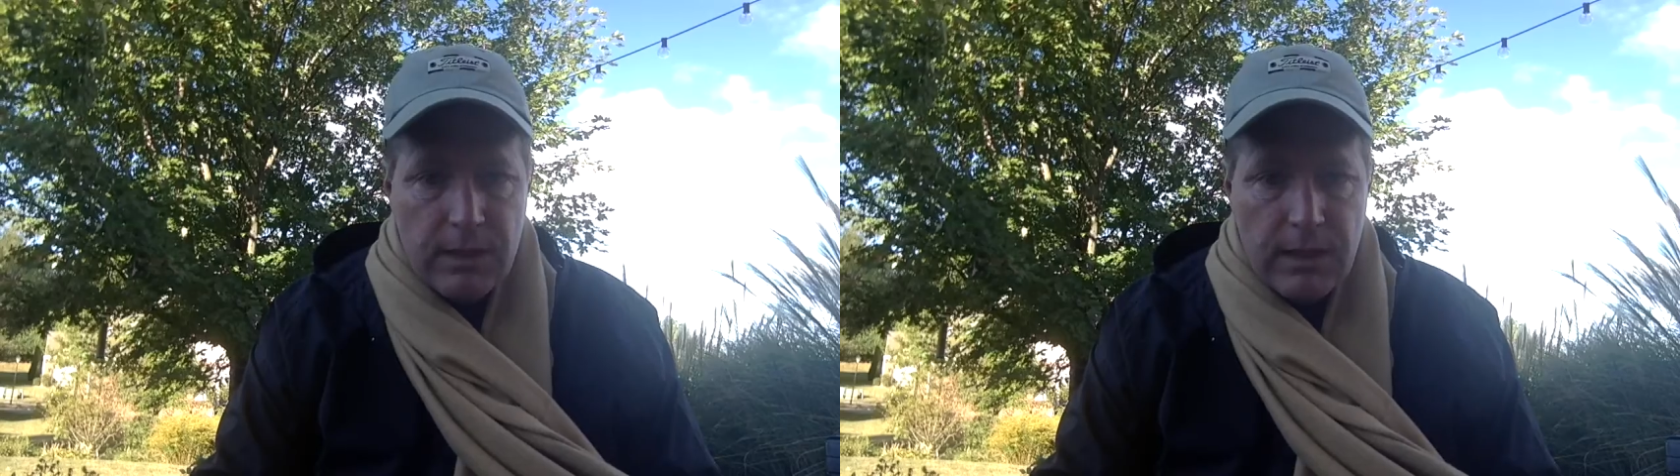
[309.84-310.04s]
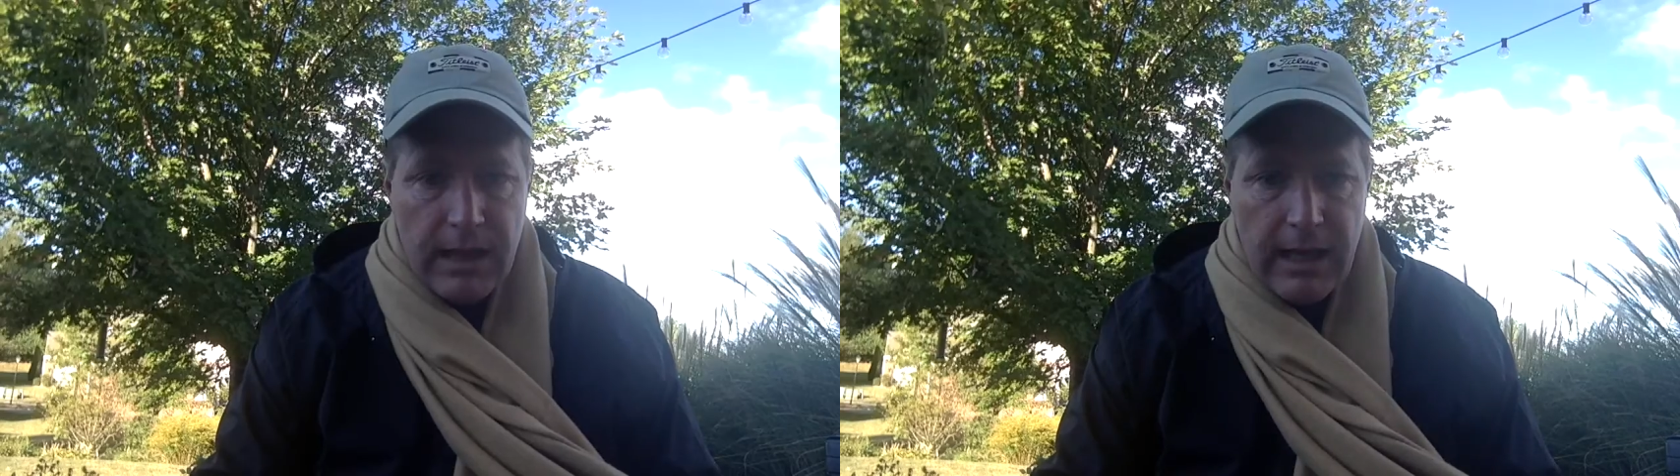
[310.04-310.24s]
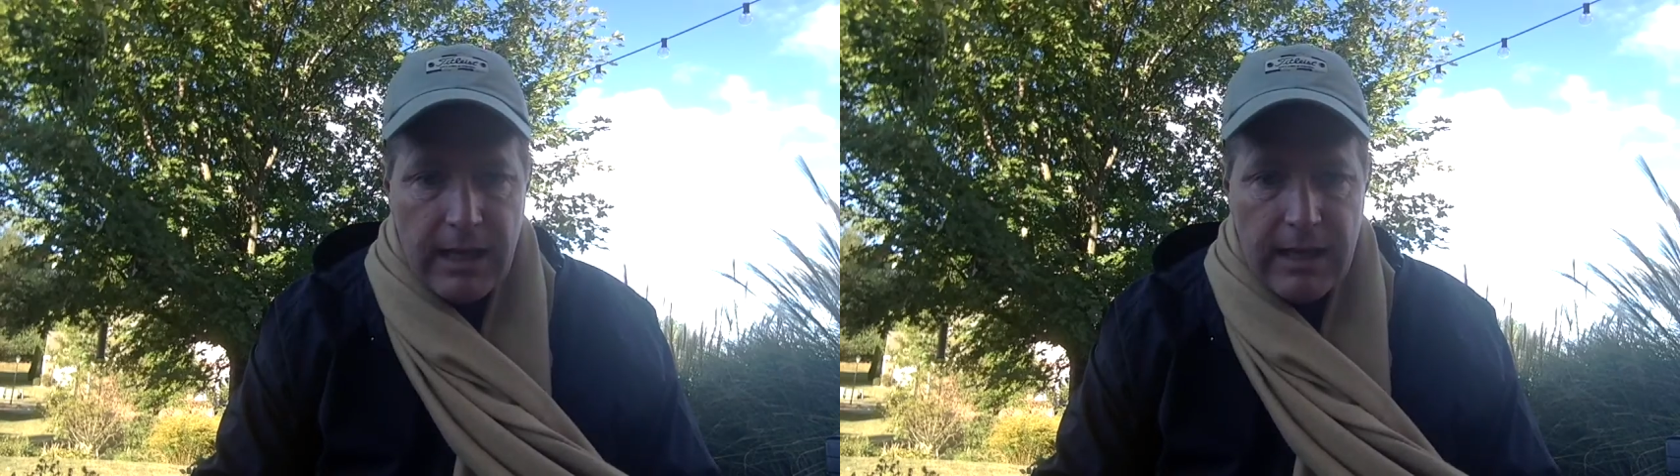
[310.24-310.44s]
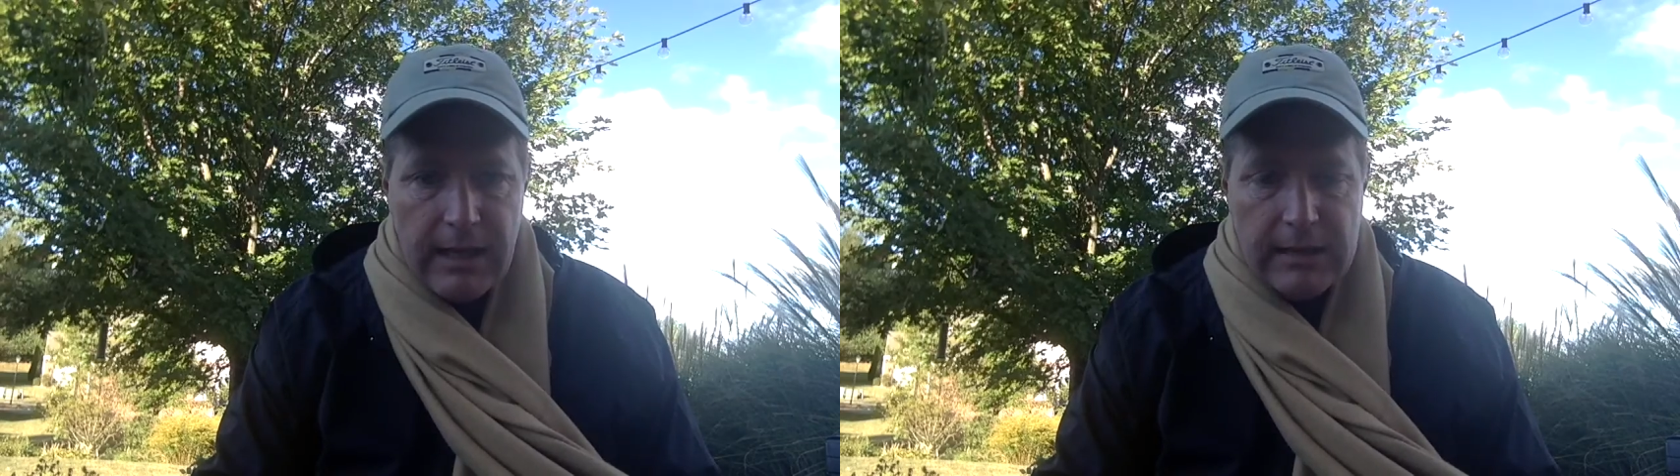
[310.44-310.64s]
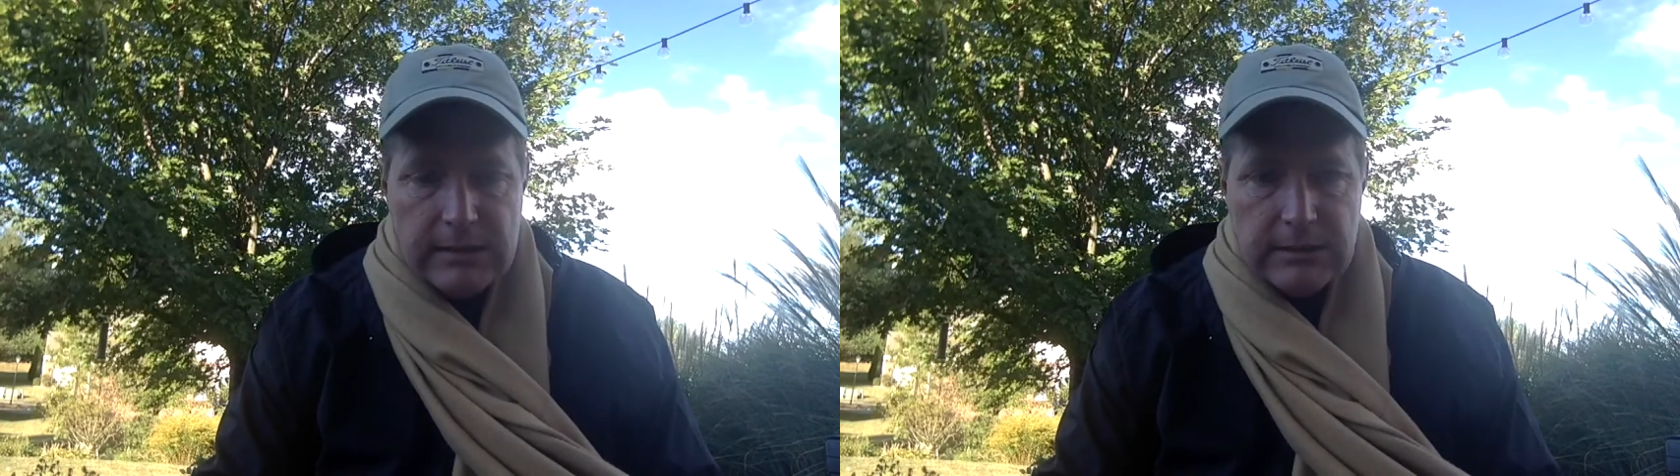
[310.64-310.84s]
uh,
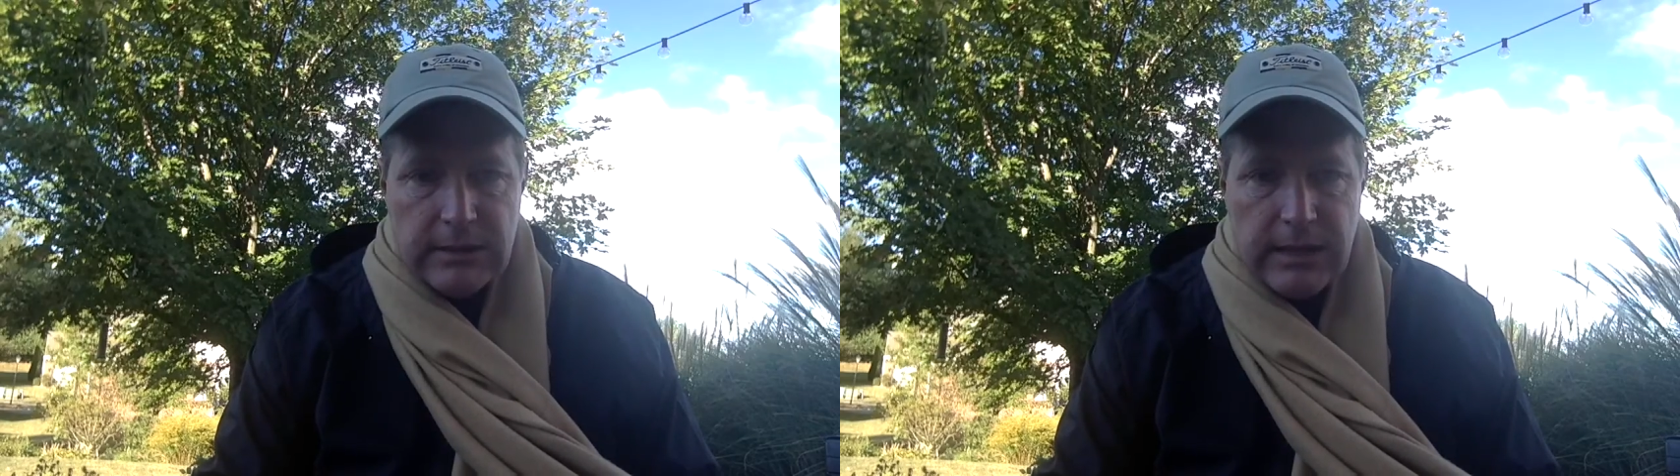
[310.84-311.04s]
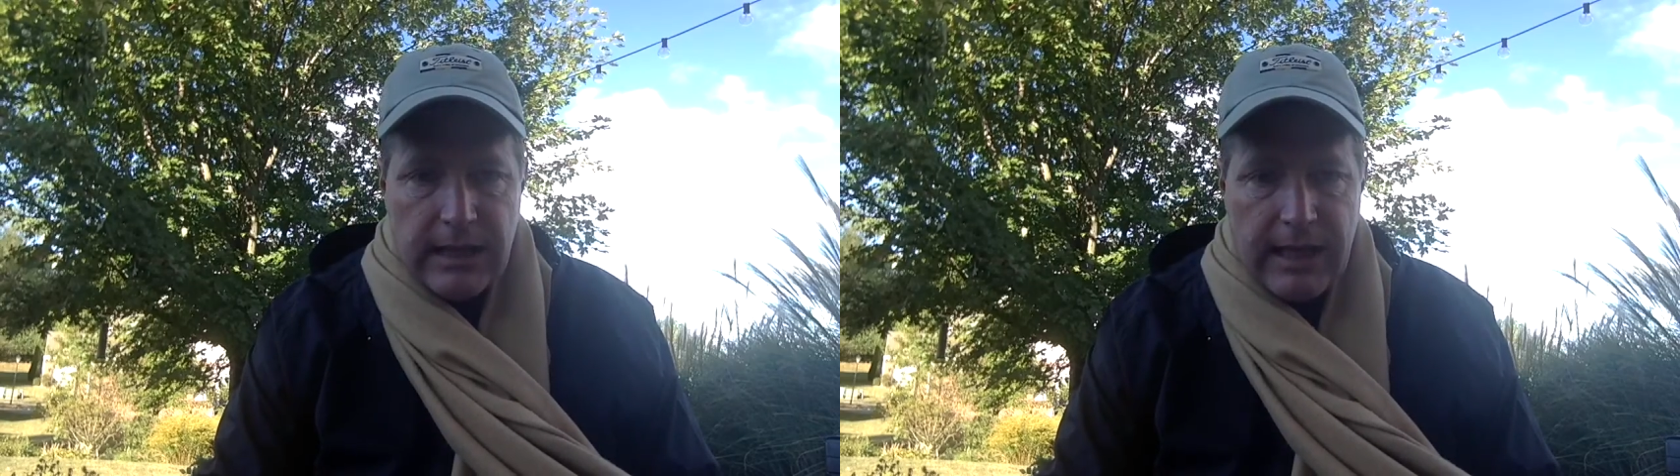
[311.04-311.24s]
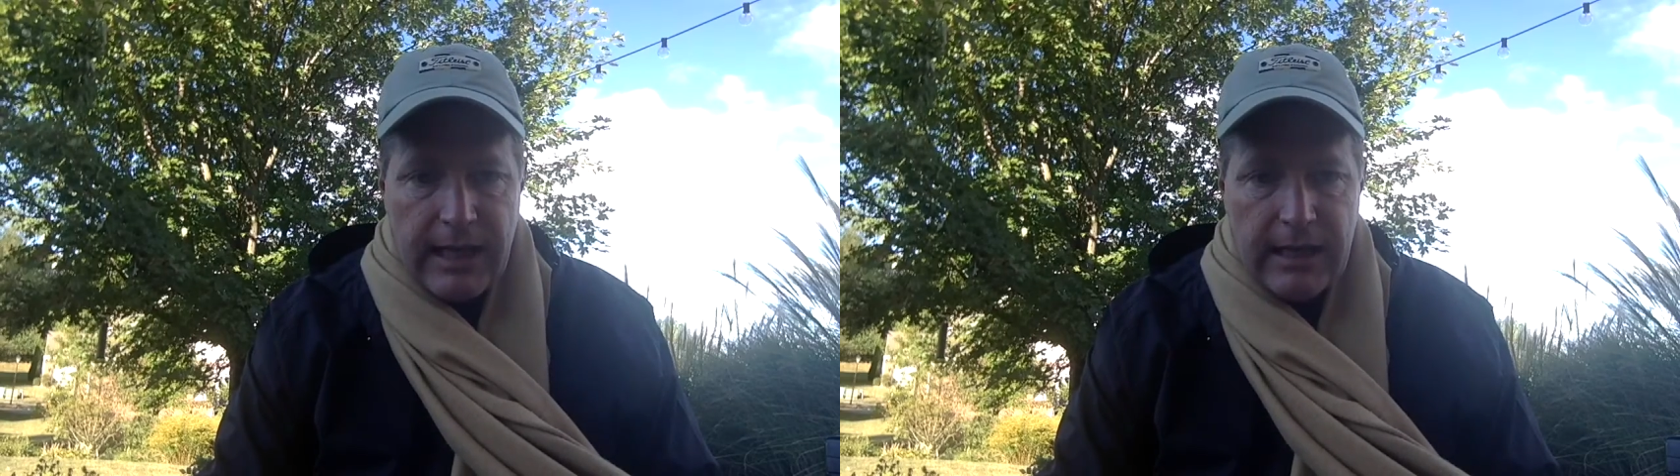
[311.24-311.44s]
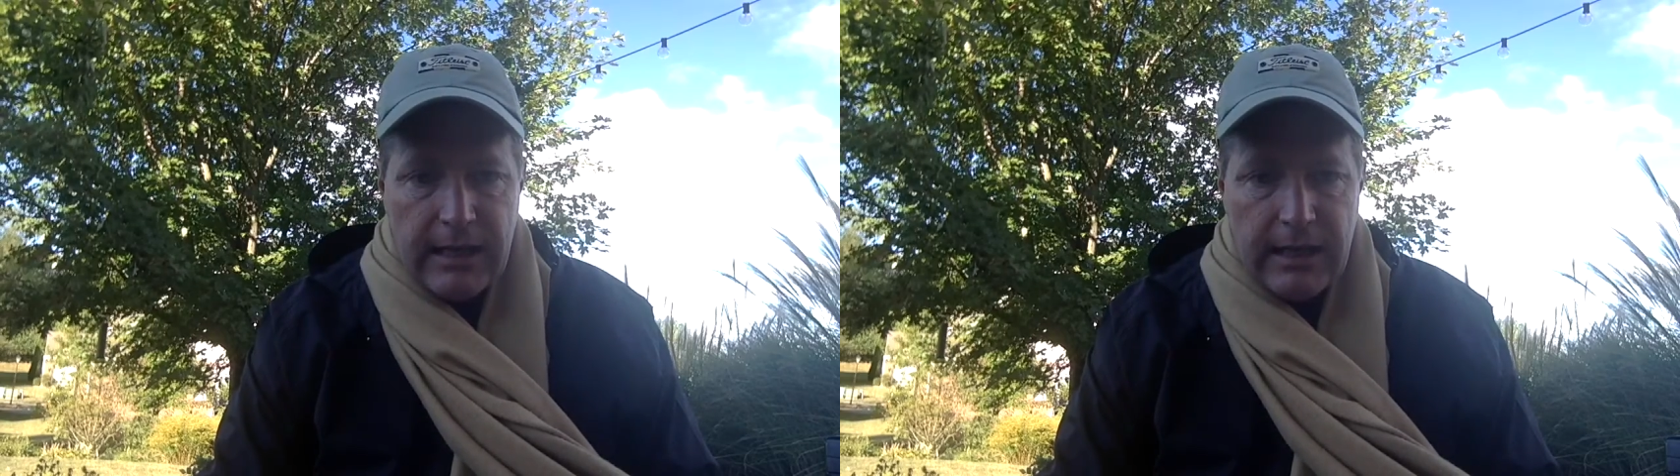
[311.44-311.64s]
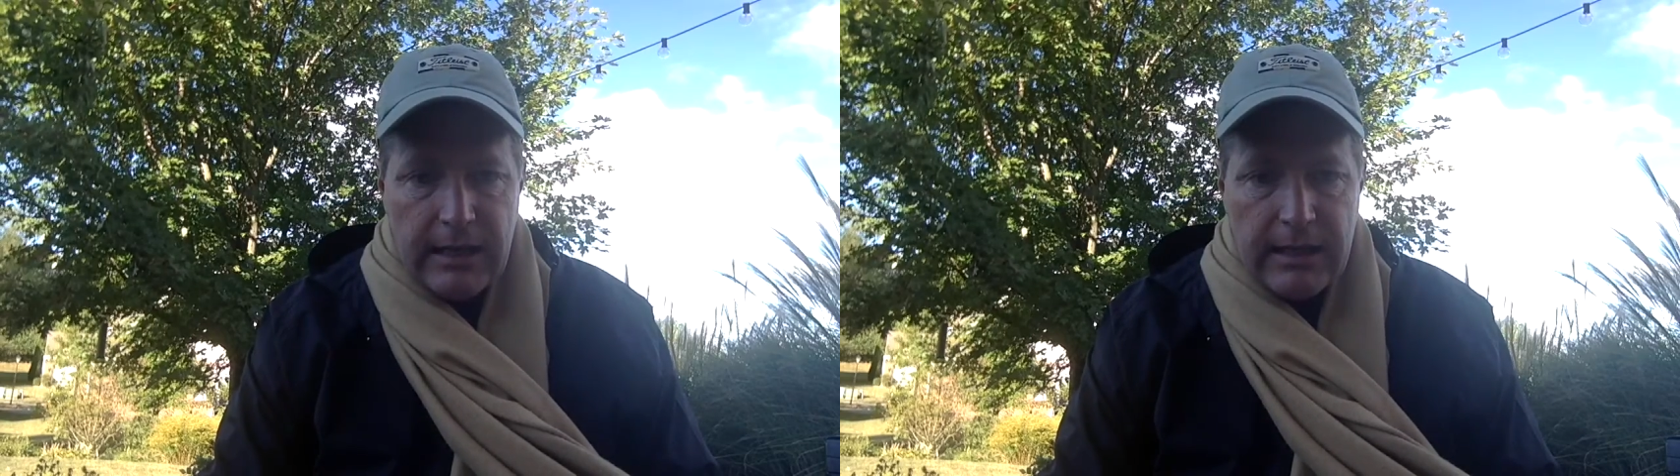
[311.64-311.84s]

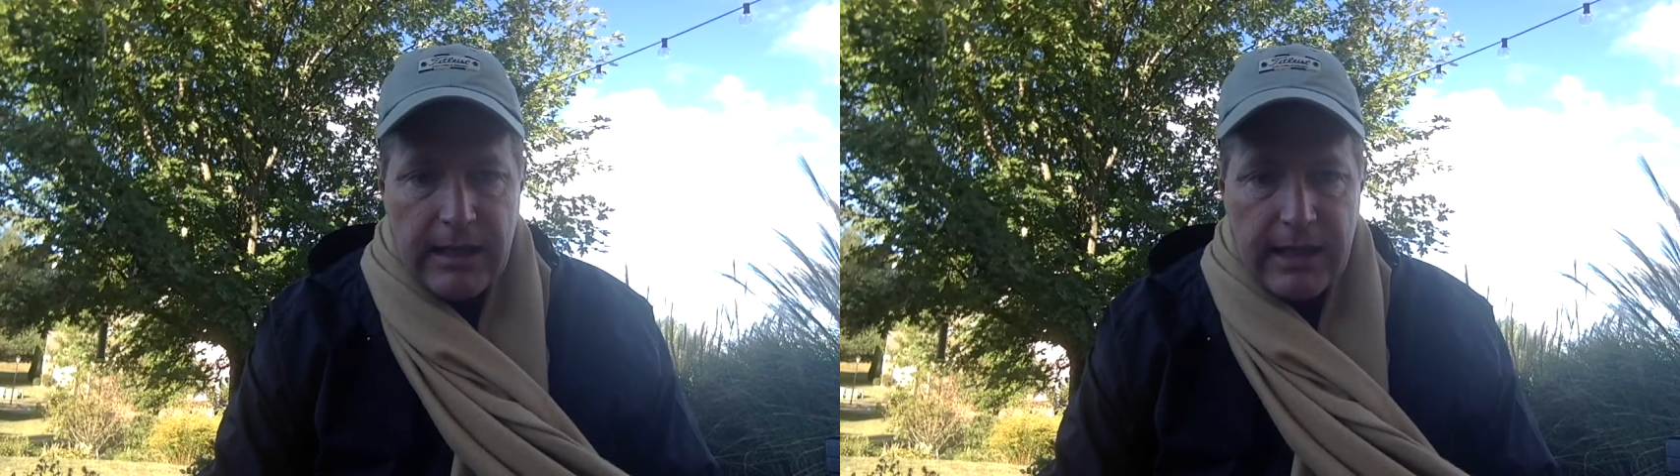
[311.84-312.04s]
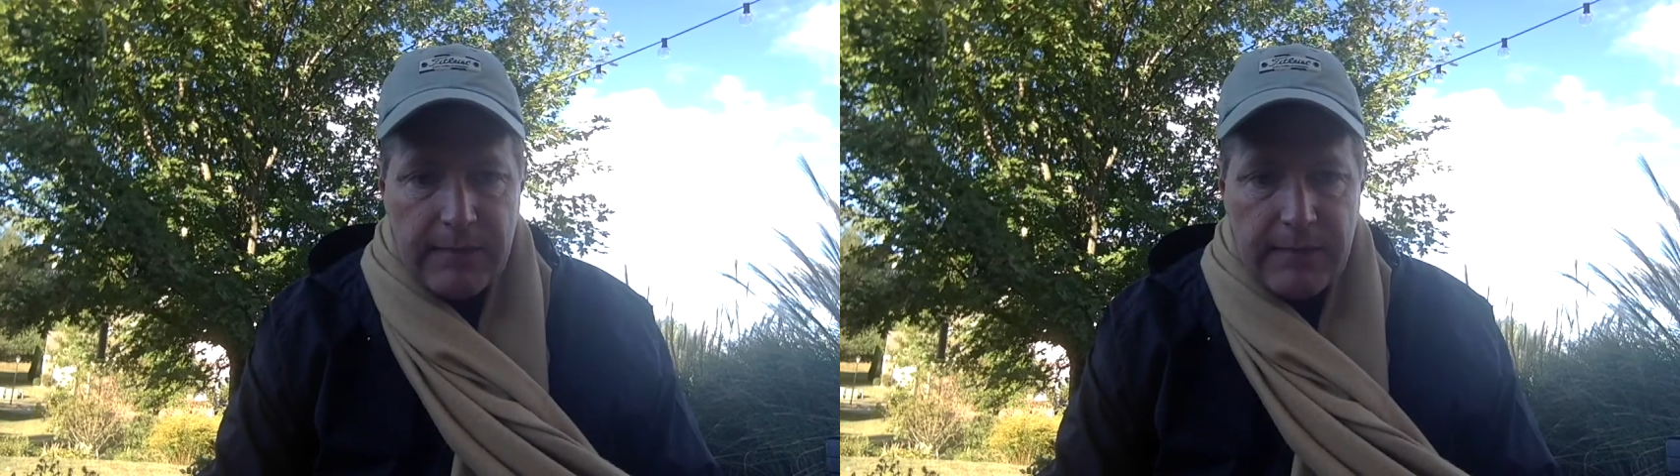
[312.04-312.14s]
at